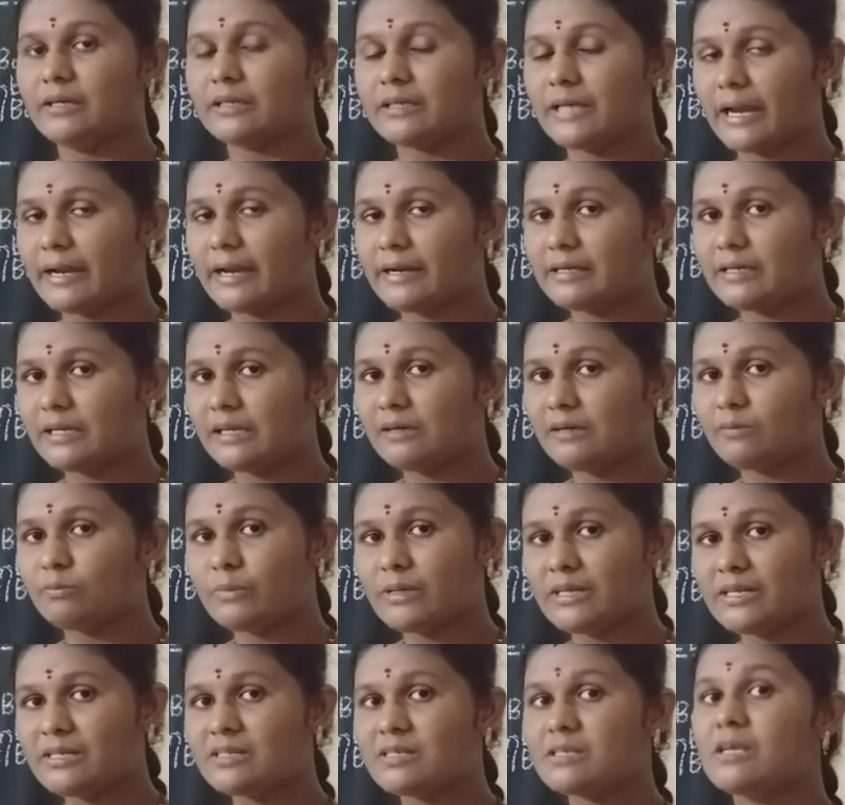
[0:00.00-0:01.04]
Title
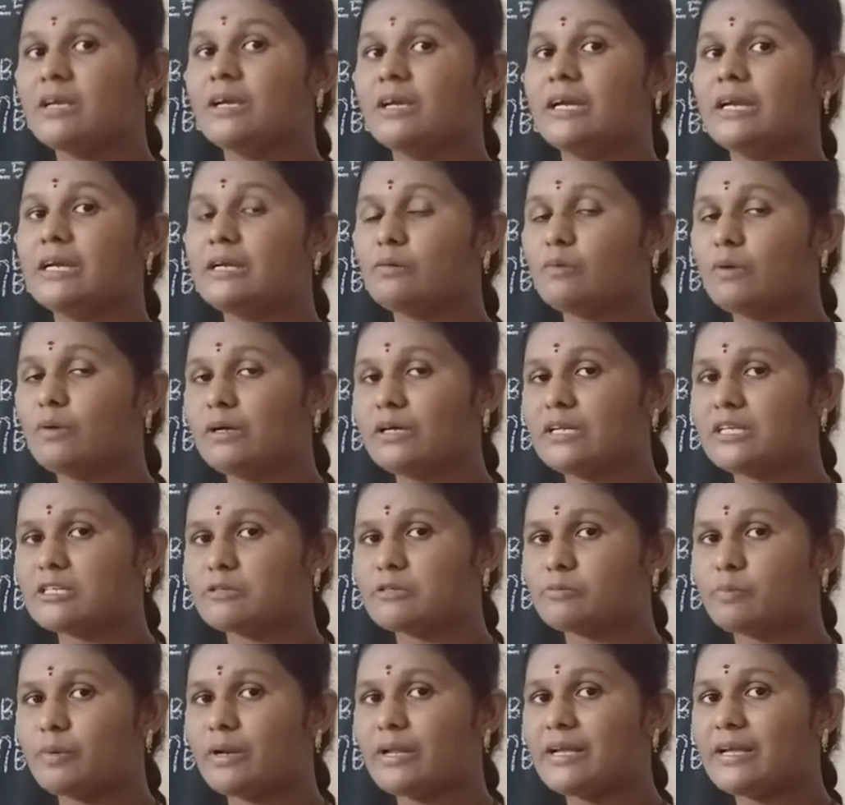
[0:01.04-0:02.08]
means it will
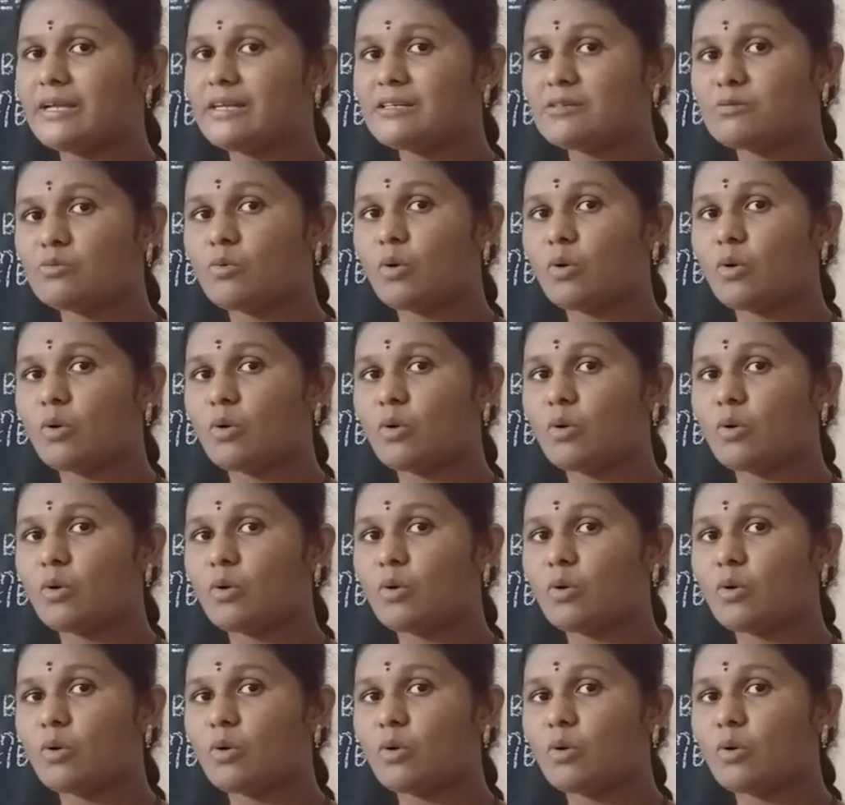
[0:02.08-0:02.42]
display